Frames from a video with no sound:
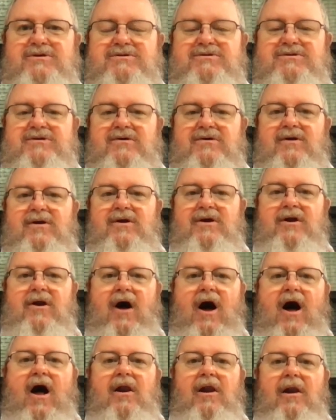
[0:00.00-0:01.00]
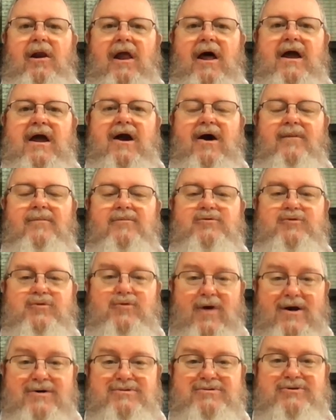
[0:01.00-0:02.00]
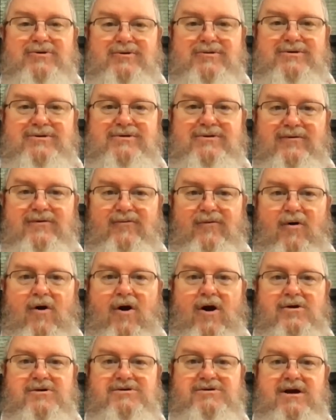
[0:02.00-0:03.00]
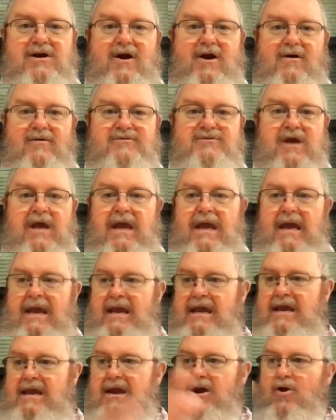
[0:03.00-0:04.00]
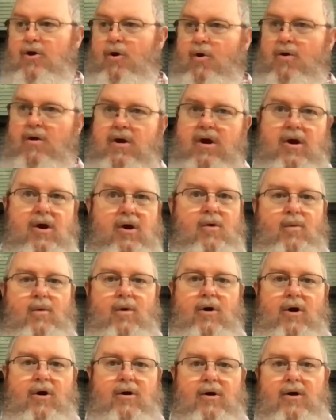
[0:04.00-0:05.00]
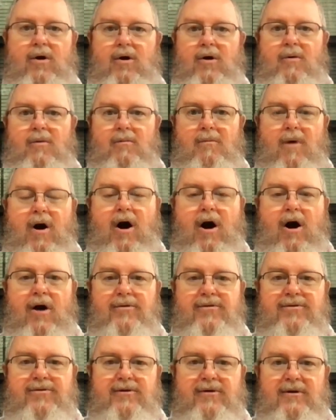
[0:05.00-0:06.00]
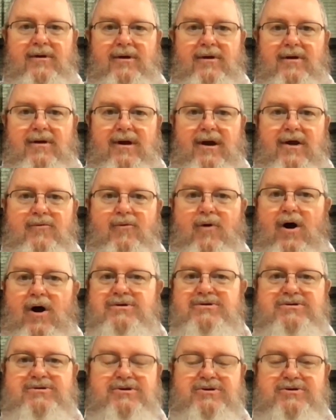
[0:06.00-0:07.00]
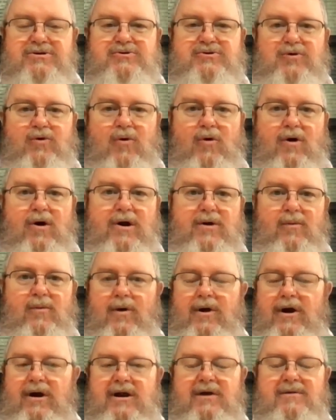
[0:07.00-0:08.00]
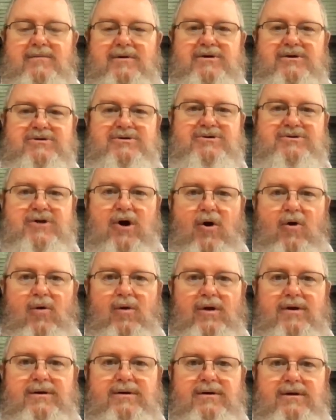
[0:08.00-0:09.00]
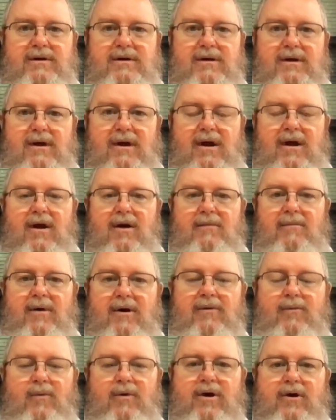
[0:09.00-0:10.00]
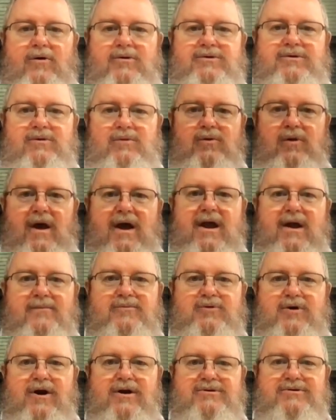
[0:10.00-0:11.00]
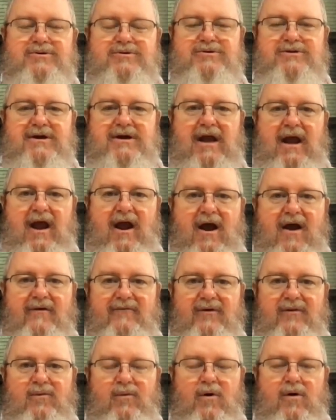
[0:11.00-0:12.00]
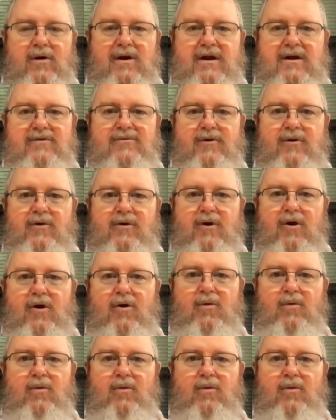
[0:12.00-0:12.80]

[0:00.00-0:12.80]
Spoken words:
us to not lay up treasures for ourselves here, where moth and rust destroy, where it can be stolen, but we are to lay up treasures in heaven where neither